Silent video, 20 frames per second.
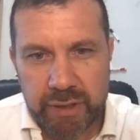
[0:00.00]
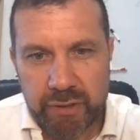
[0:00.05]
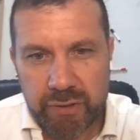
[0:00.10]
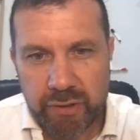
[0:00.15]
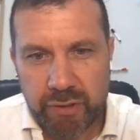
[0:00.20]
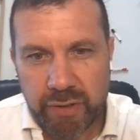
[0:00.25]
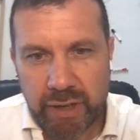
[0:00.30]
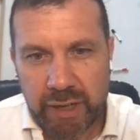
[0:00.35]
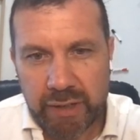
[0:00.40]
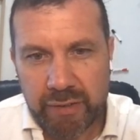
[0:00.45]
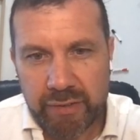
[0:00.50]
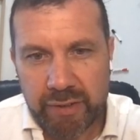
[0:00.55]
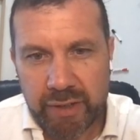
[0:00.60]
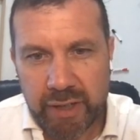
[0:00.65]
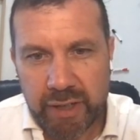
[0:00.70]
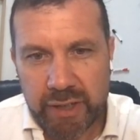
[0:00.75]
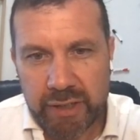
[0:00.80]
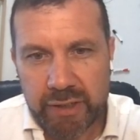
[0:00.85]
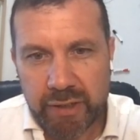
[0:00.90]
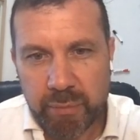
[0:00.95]
on the right
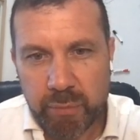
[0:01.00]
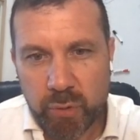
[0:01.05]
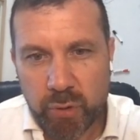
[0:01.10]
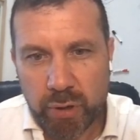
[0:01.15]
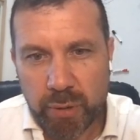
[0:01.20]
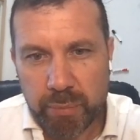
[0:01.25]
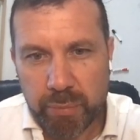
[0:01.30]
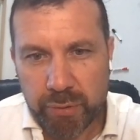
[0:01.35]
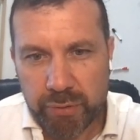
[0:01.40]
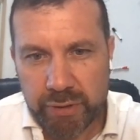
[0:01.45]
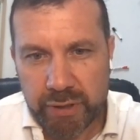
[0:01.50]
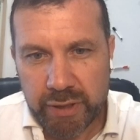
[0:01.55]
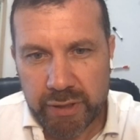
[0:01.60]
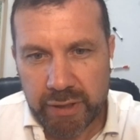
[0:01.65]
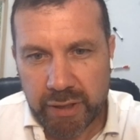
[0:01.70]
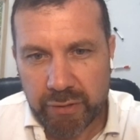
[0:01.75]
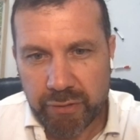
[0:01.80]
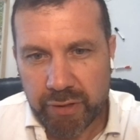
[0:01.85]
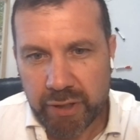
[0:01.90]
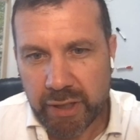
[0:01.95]
side a more abundant
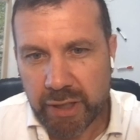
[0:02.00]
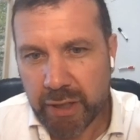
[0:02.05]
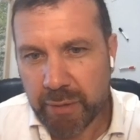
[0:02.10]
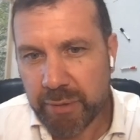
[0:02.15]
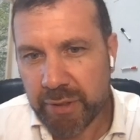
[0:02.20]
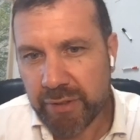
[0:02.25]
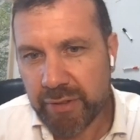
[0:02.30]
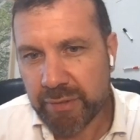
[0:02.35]
annular ligament,